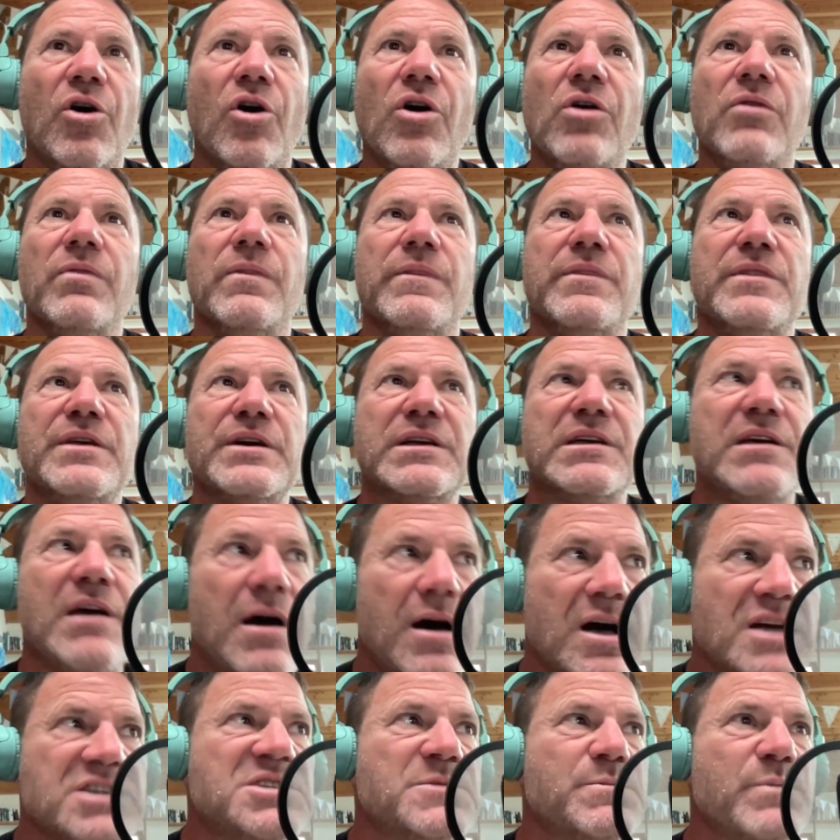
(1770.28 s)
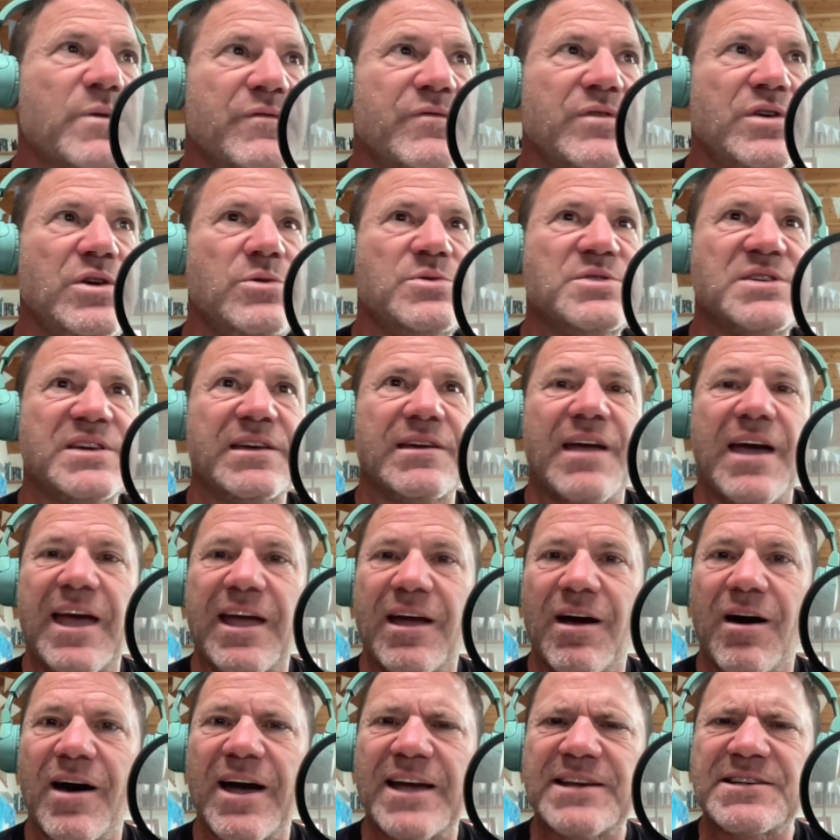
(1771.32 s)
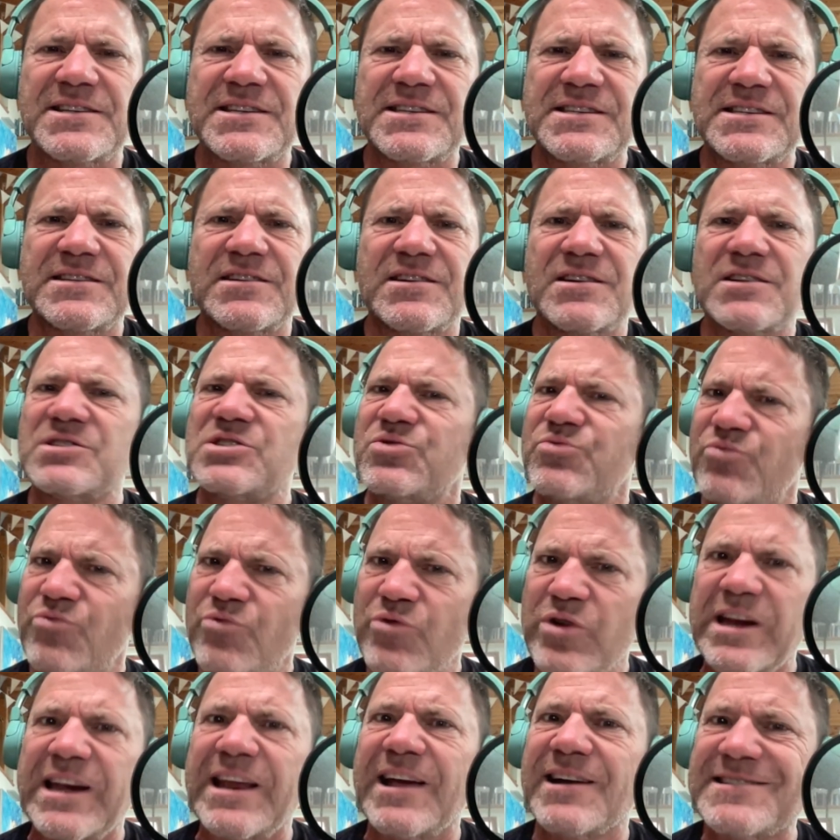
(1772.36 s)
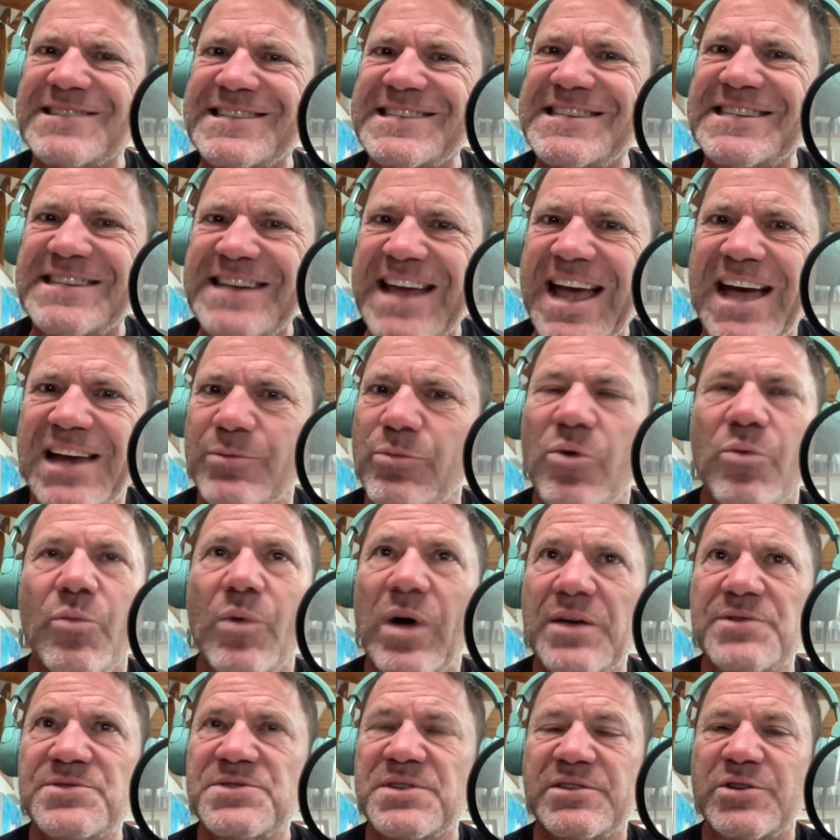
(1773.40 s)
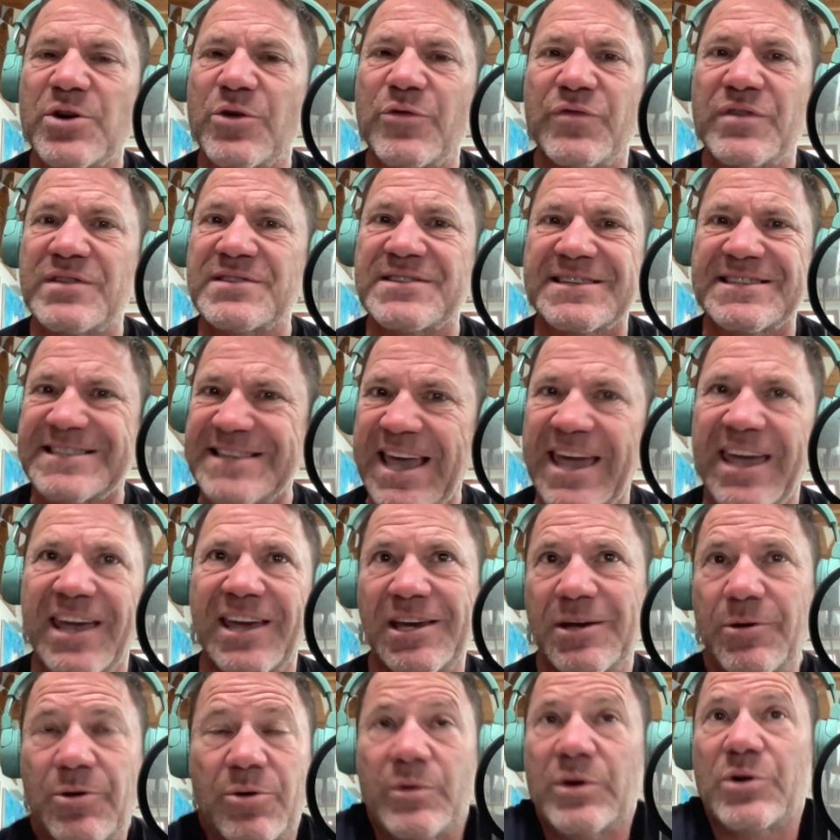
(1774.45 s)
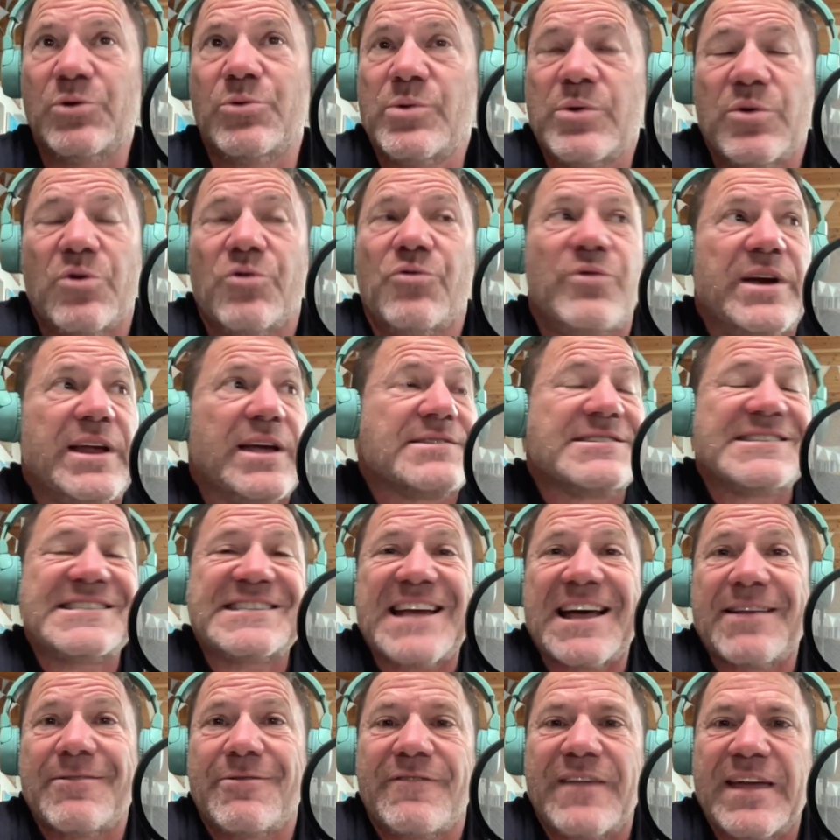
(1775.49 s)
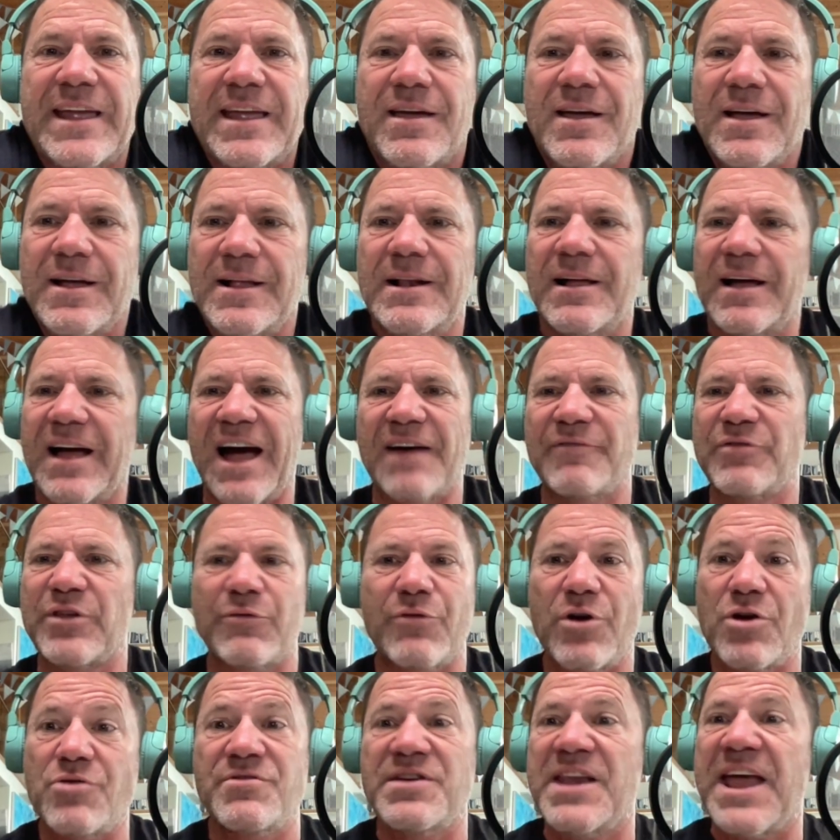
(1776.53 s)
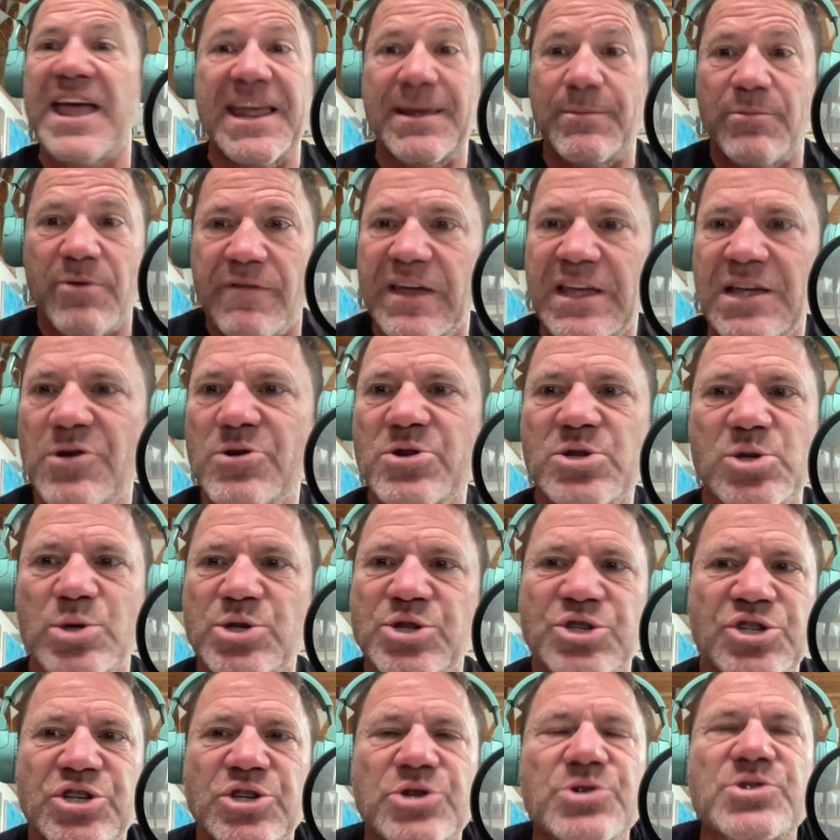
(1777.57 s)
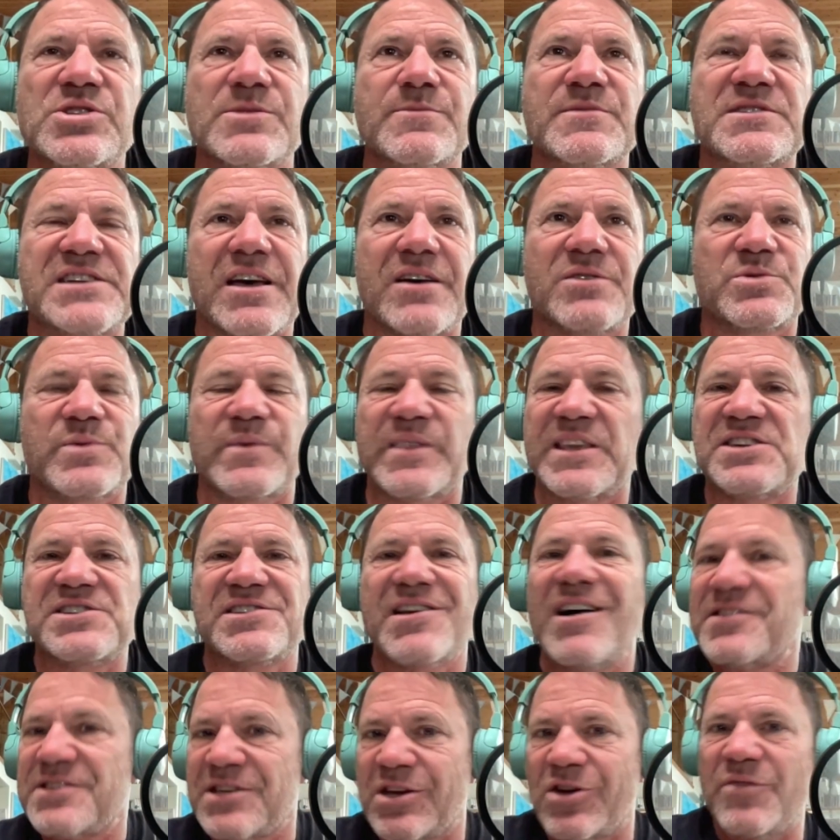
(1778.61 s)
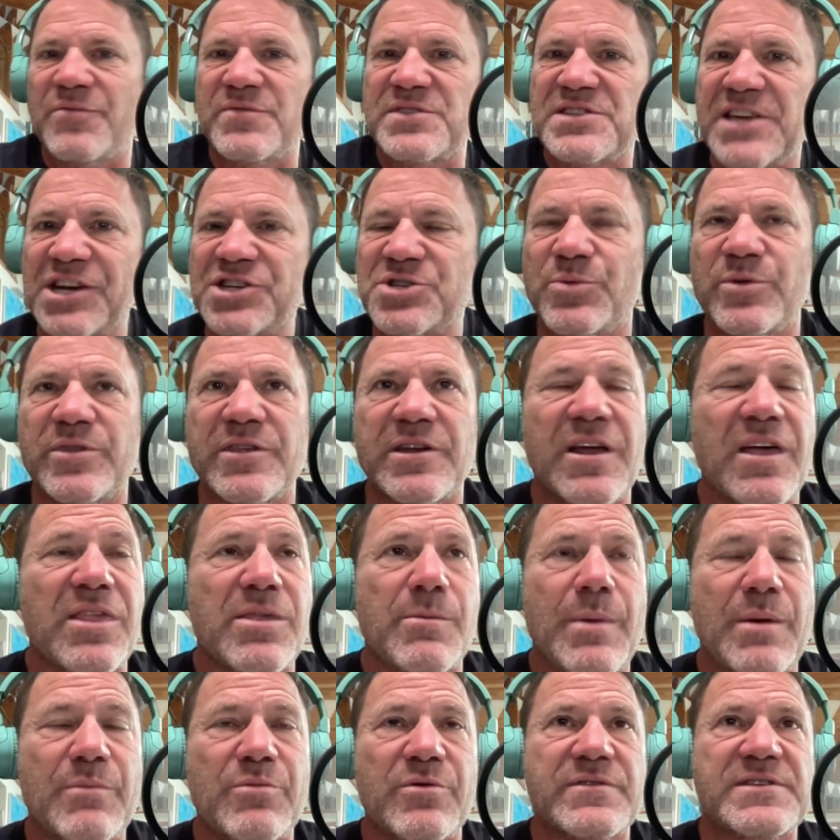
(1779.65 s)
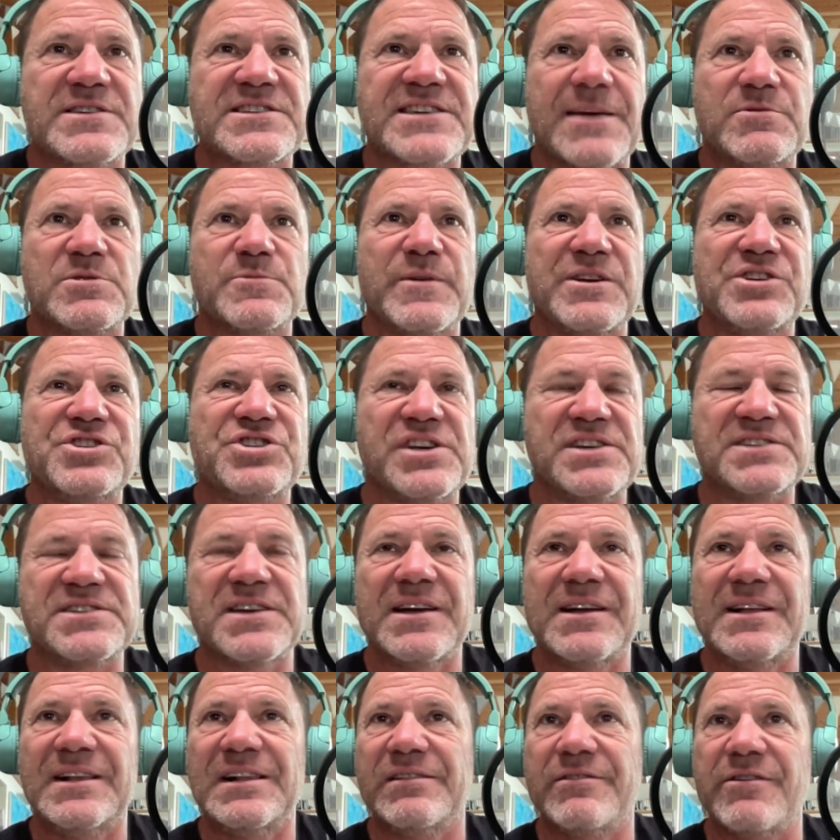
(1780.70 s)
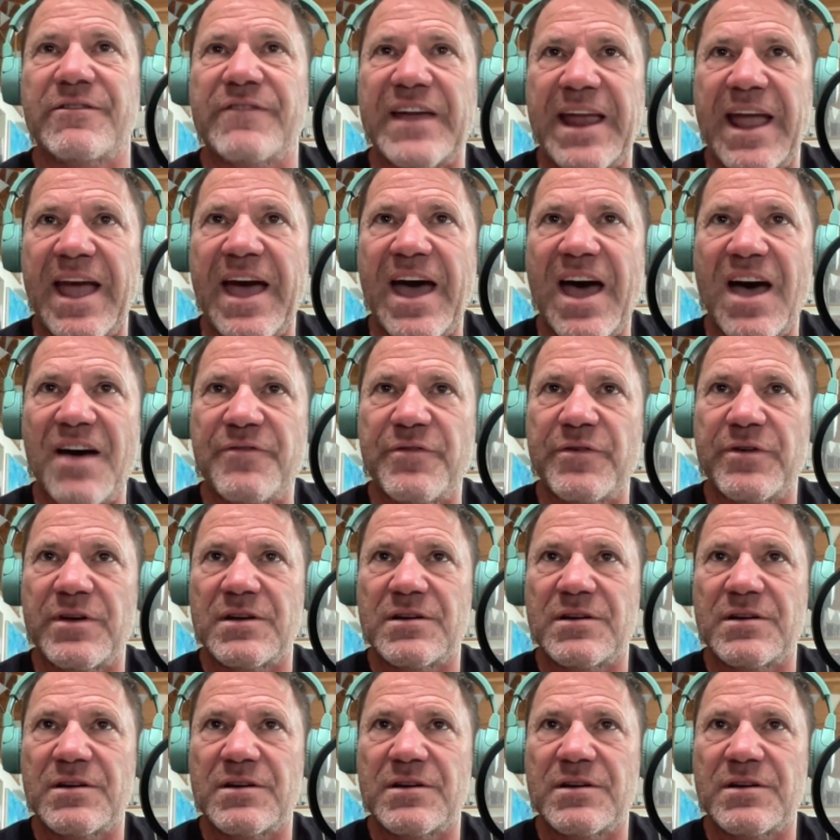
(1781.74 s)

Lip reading: on the cusp of using AI to start to really understand what whales and dolphins are saying. We already understand that they have their own name that they use to introduce themselves when they start a conversation with another member of the same species, that they have